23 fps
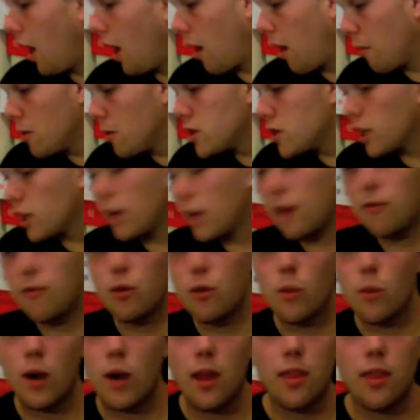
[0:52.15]
originally
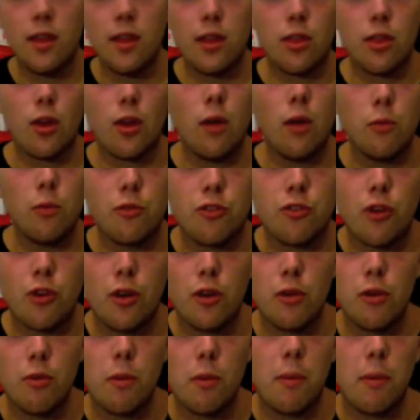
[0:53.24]
everyone I think thought was going
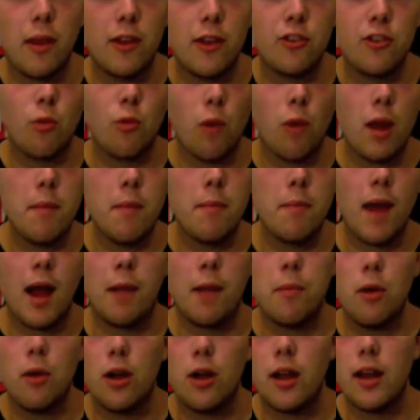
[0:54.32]
to replace the white
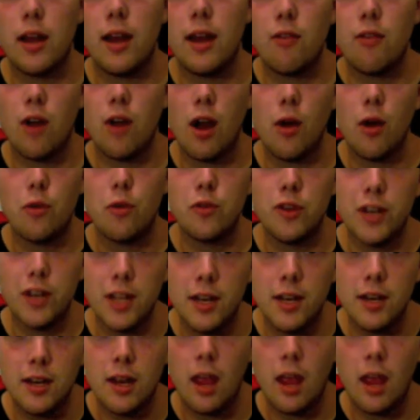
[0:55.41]
MacBook. It never, however, did.